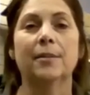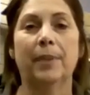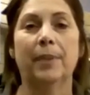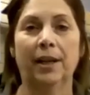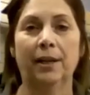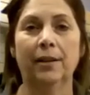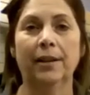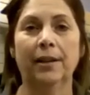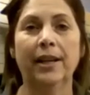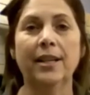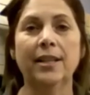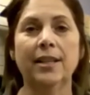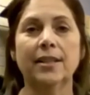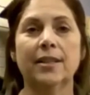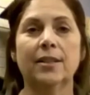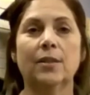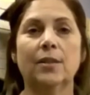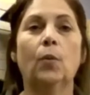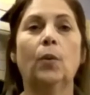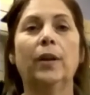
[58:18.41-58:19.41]

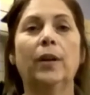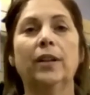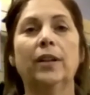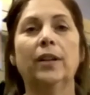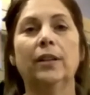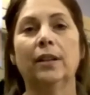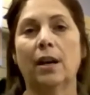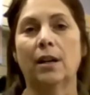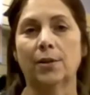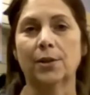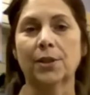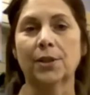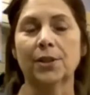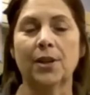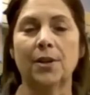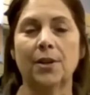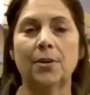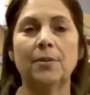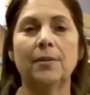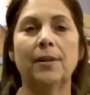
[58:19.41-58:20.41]
berries will
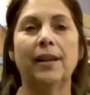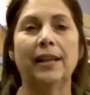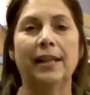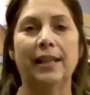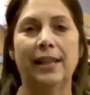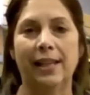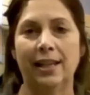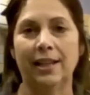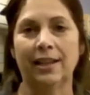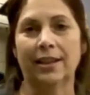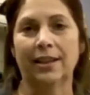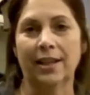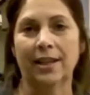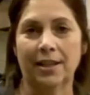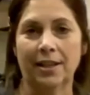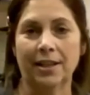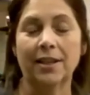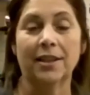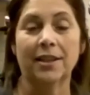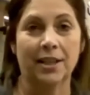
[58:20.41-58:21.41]
also eat
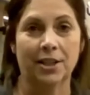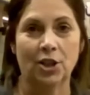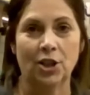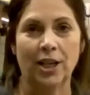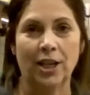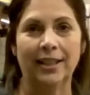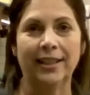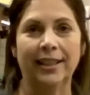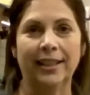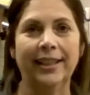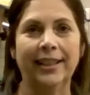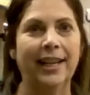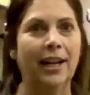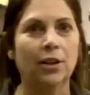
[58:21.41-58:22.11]
the, the jelly.